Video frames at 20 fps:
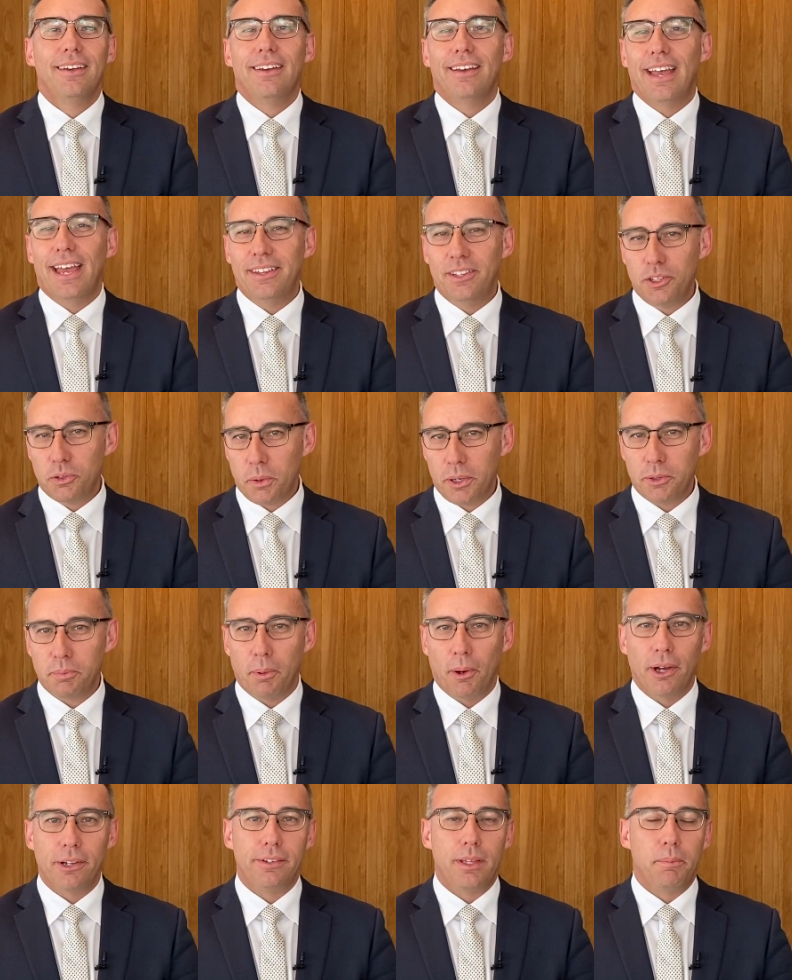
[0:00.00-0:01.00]
And this week's
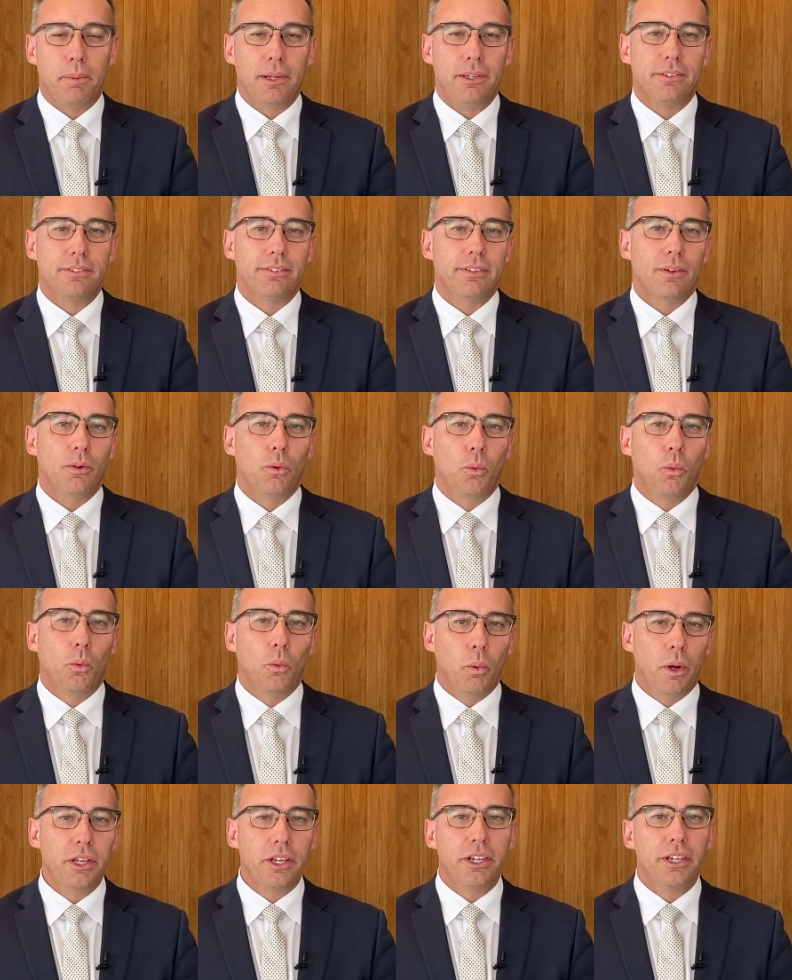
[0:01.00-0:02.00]
buyer tip is,
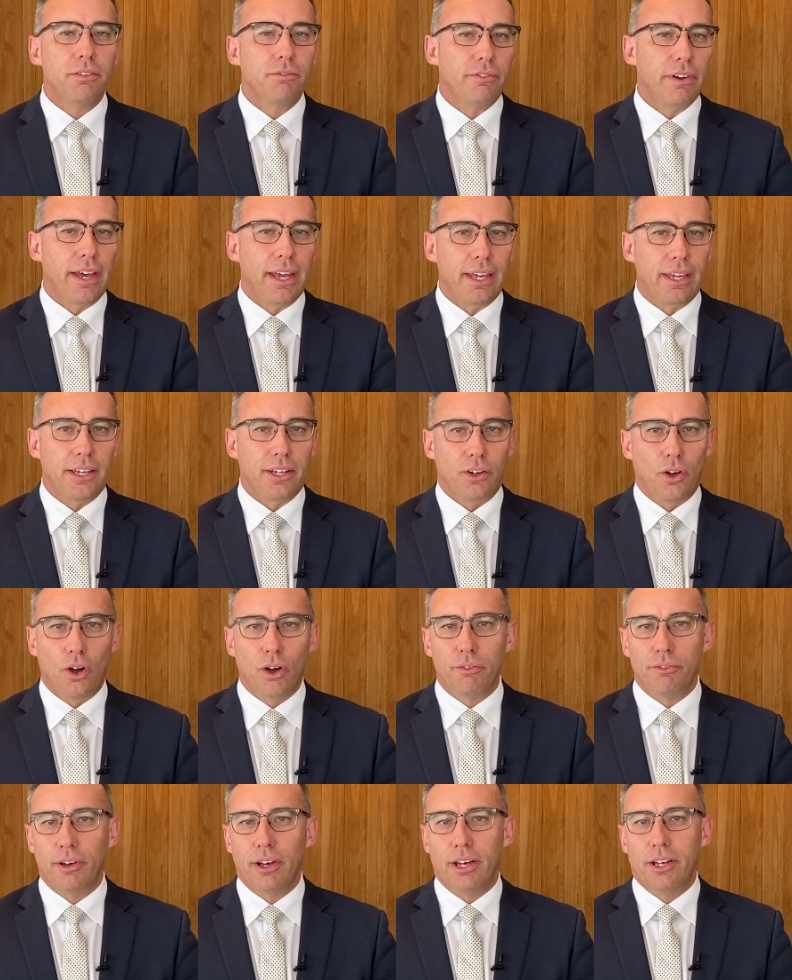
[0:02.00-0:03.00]
when you're conveying an
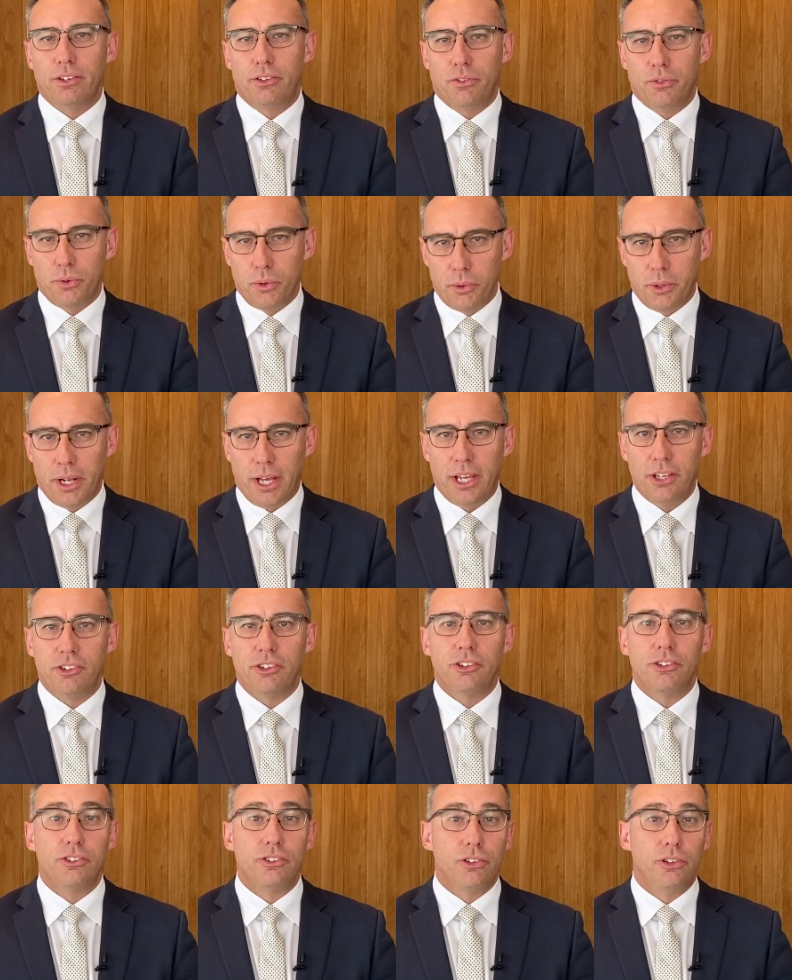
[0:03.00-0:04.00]
offer through an
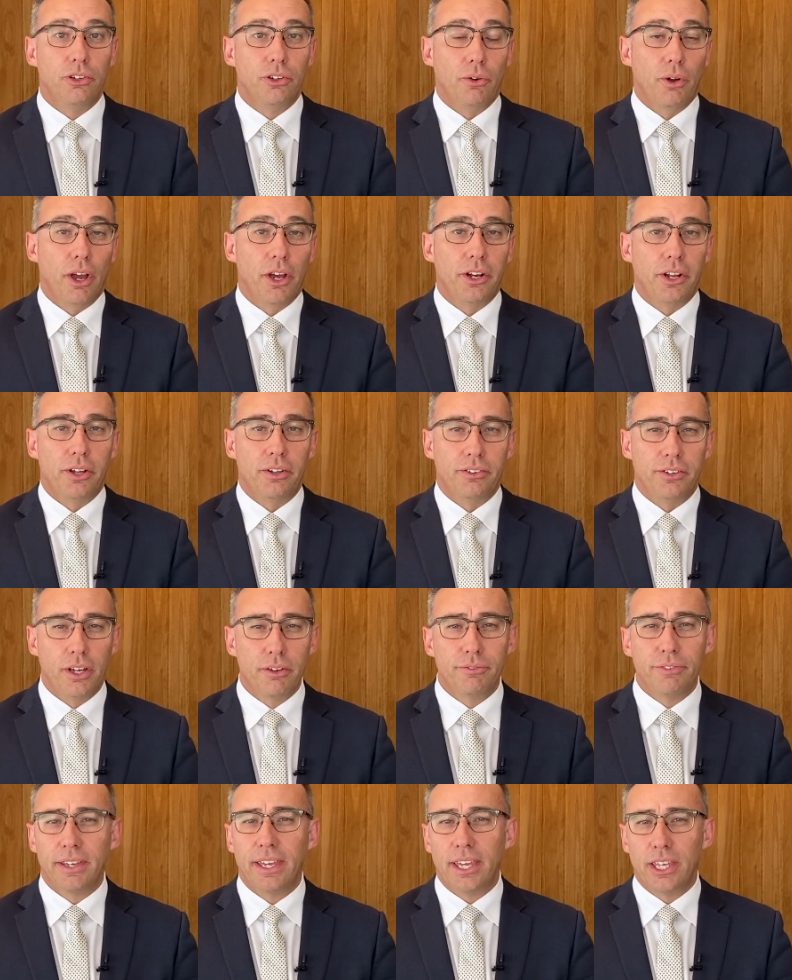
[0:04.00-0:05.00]
agent to your owner, don't
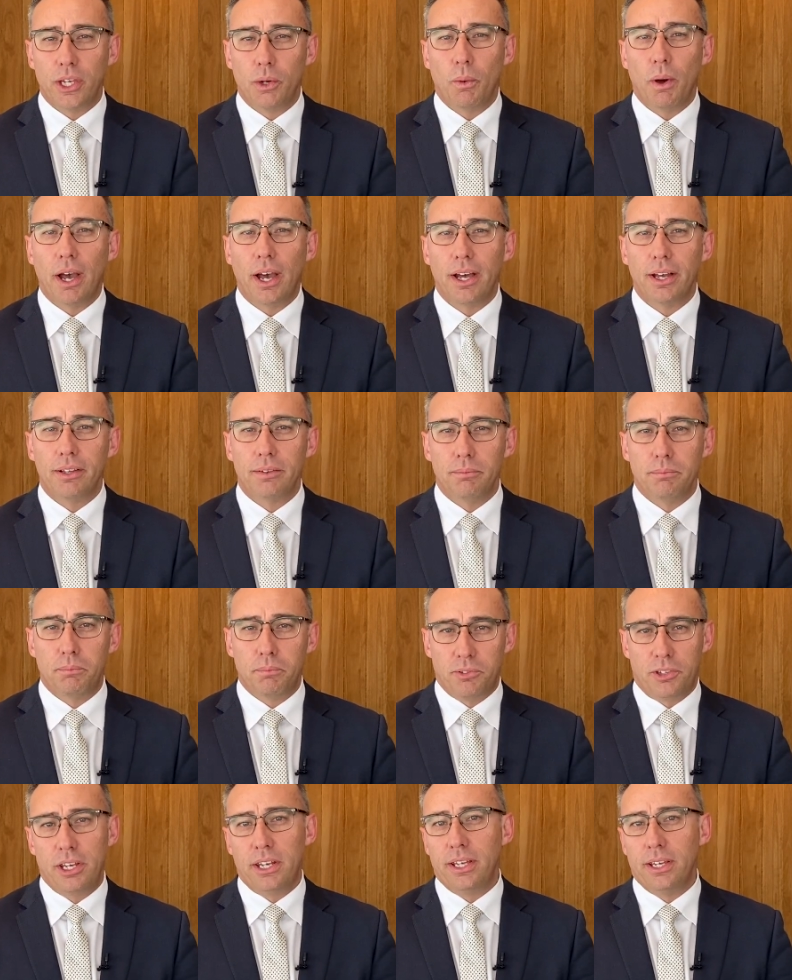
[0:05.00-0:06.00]
forget you are
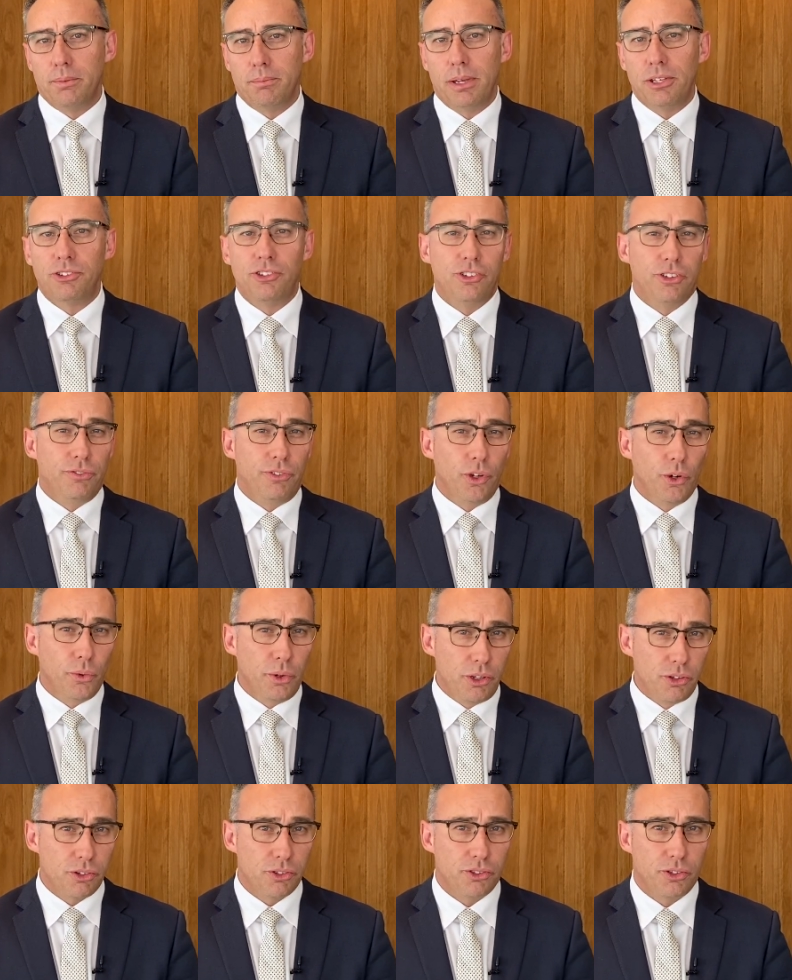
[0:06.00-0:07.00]
sending a message of your
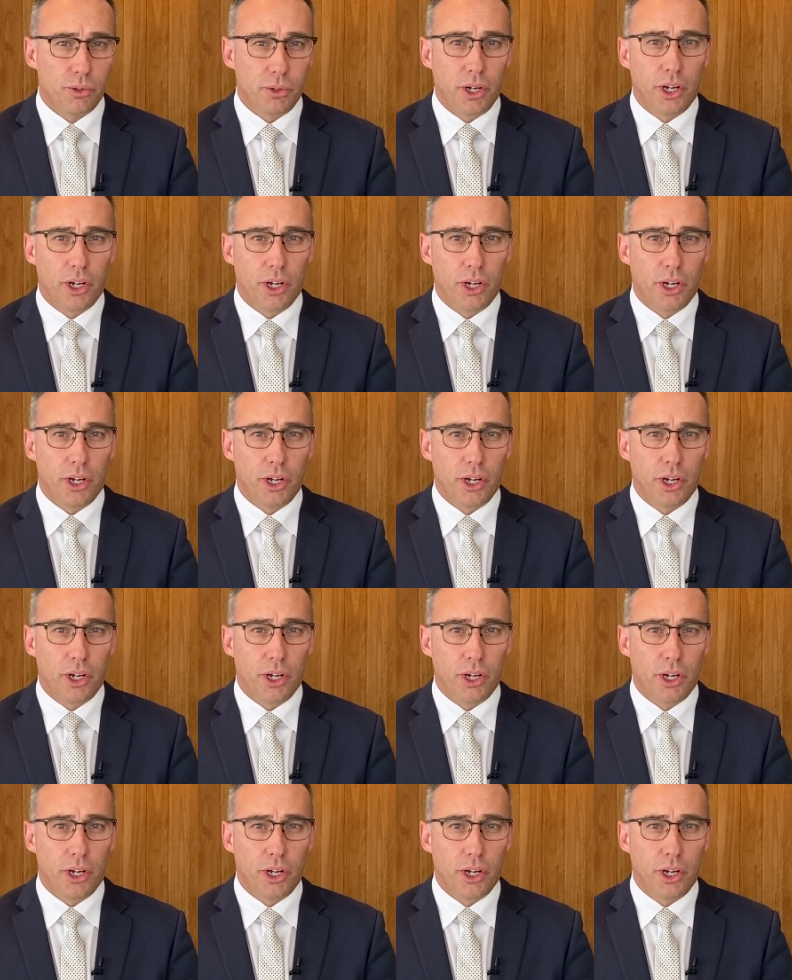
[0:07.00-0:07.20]
interest to a